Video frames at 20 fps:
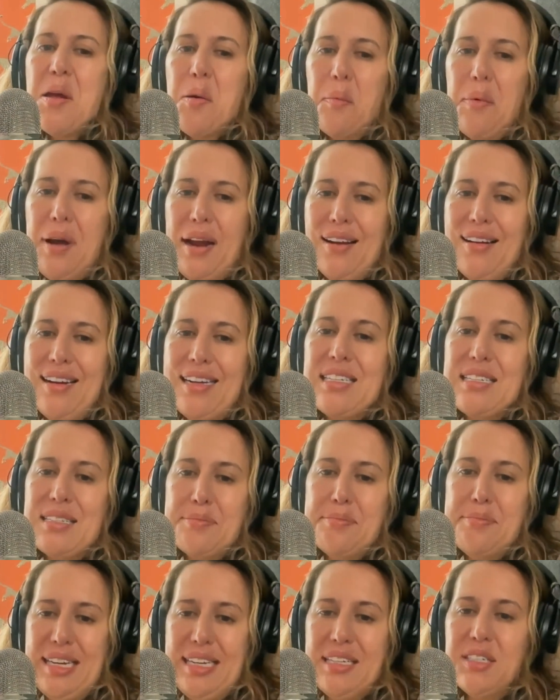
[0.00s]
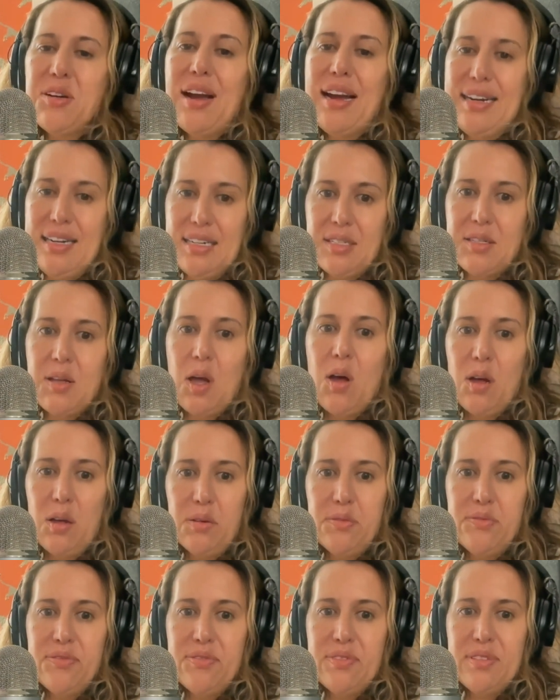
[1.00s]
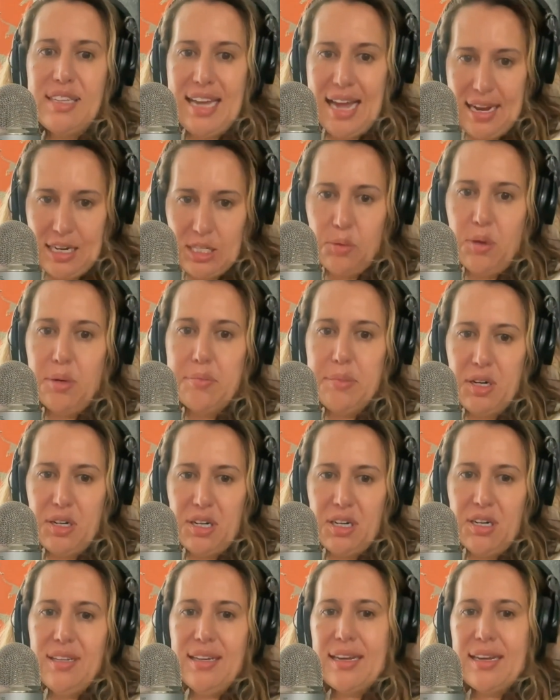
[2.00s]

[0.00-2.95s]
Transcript: where it's me trying to solve the actual murder.